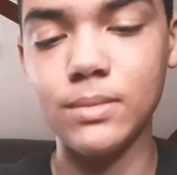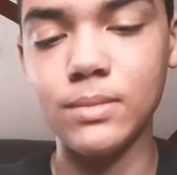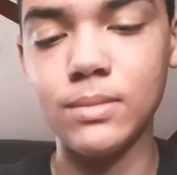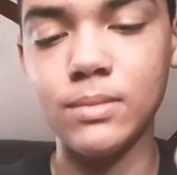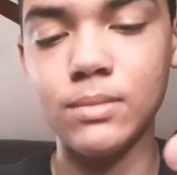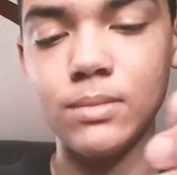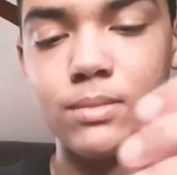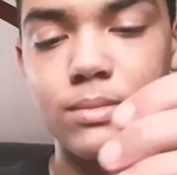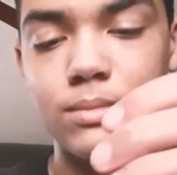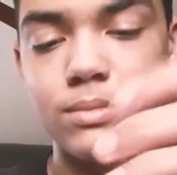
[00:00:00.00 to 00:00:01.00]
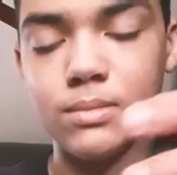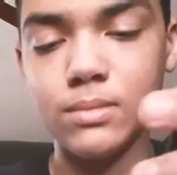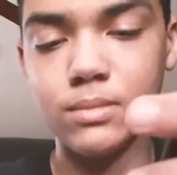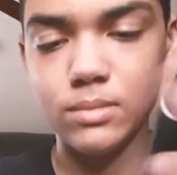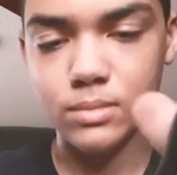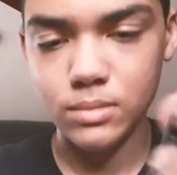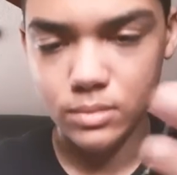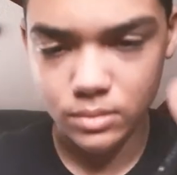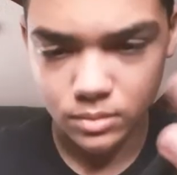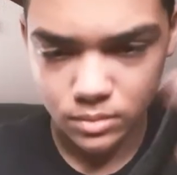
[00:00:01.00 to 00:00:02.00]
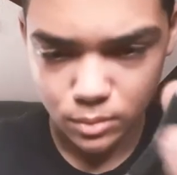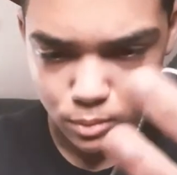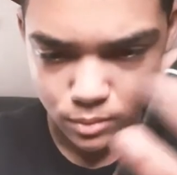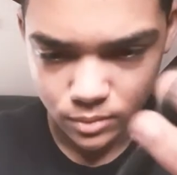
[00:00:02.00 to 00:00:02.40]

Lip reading: Nobody speaks.